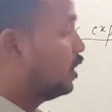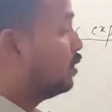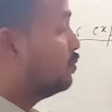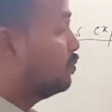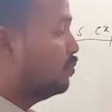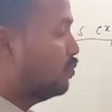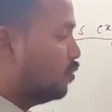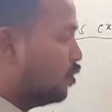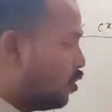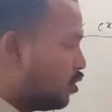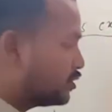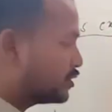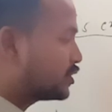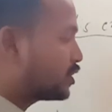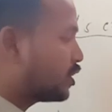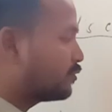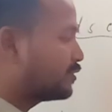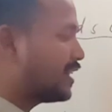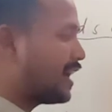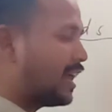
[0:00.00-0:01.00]
Most
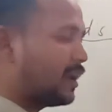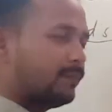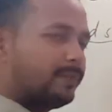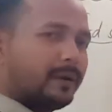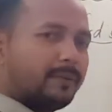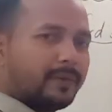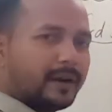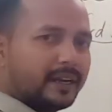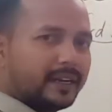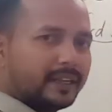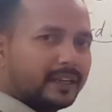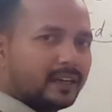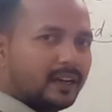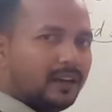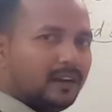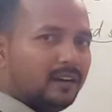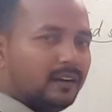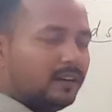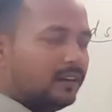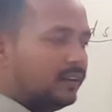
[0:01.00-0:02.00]
of the alpha
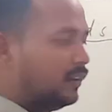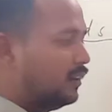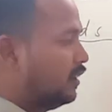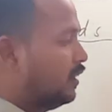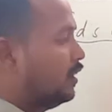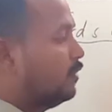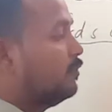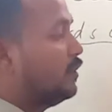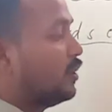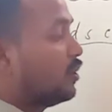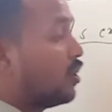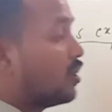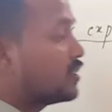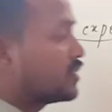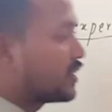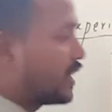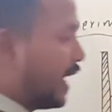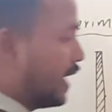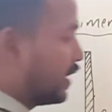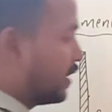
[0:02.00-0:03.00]
particle will not
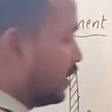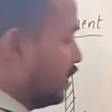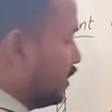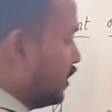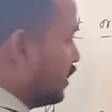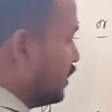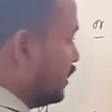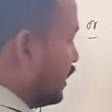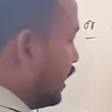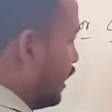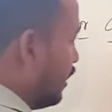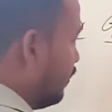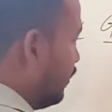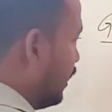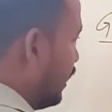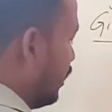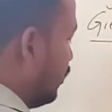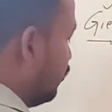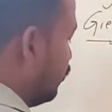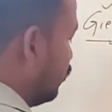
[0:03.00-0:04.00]
scatter. They will